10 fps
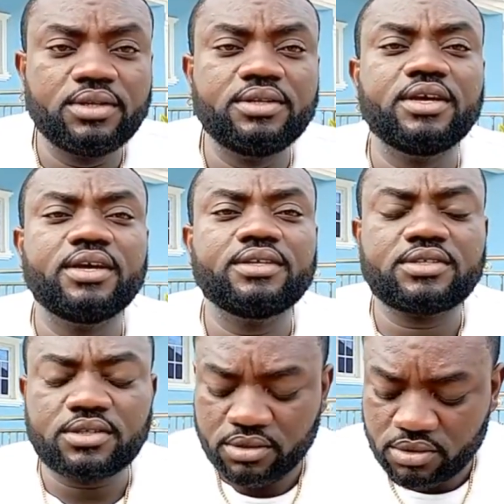the
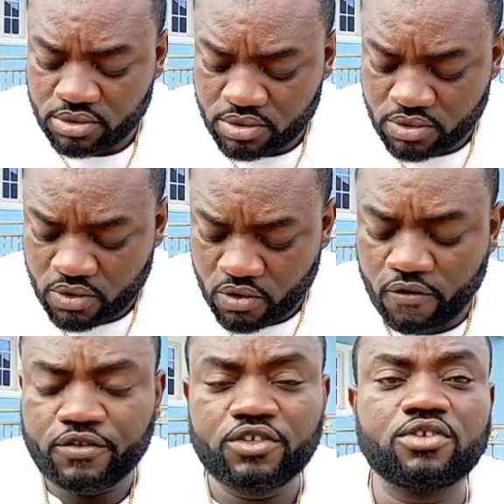death
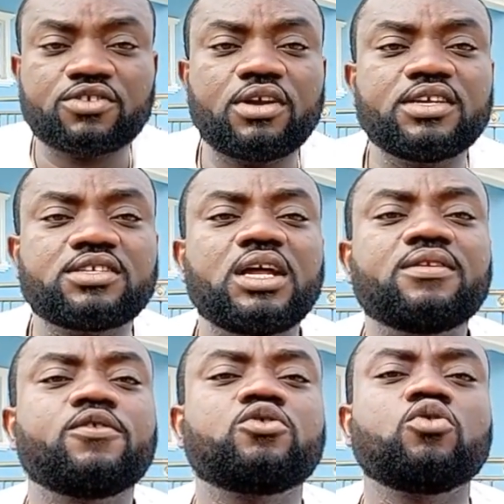of Jesus Christ.
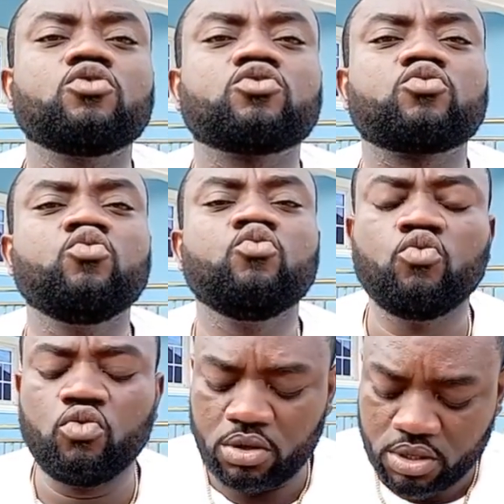And for those
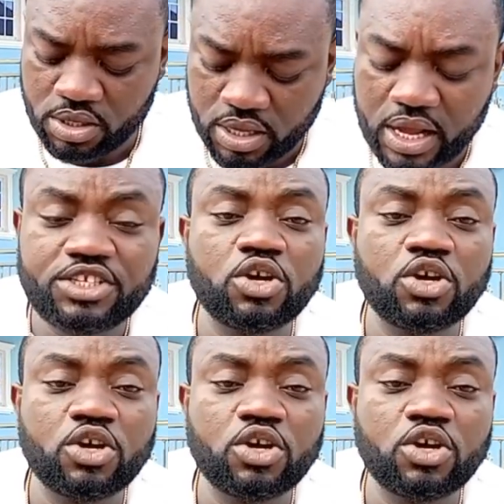who are